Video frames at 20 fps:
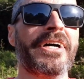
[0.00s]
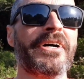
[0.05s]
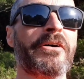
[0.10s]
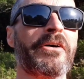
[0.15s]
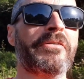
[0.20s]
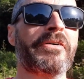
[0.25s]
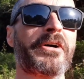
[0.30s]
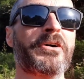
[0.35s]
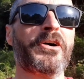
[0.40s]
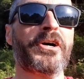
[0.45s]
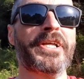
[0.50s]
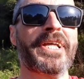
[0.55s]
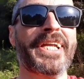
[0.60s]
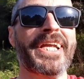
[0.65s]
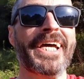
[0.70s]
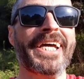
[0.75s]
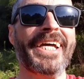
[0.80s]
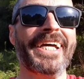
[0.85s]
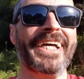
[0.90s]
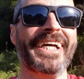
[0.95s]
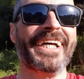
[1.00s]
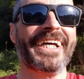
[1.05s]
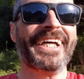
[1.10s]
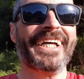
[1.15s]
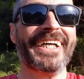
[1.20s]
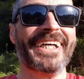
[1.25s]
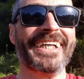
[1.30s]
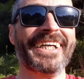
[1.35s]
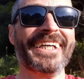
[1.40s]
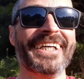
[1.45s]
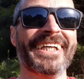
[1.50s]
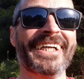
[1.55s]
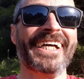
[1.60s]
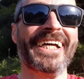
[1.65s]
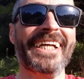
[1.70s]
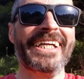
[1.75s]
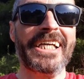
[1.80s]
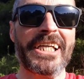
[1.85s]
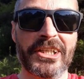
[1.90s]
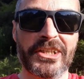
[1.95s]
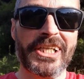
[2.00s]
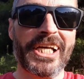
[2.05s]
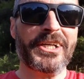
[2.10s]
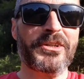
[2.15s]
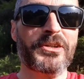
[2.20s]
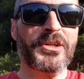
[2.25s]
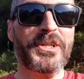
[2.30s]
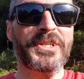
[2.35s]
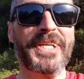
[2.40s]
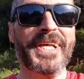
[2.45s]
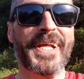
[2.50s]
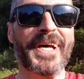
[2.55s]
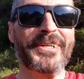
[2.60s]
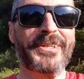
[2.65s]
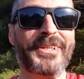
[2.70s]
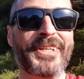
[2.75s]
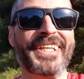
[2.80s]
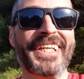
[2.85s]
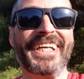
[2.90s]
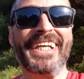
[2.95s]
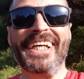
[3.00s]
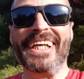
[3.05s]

what have I got tonight? Right, need to stay tuned to this one.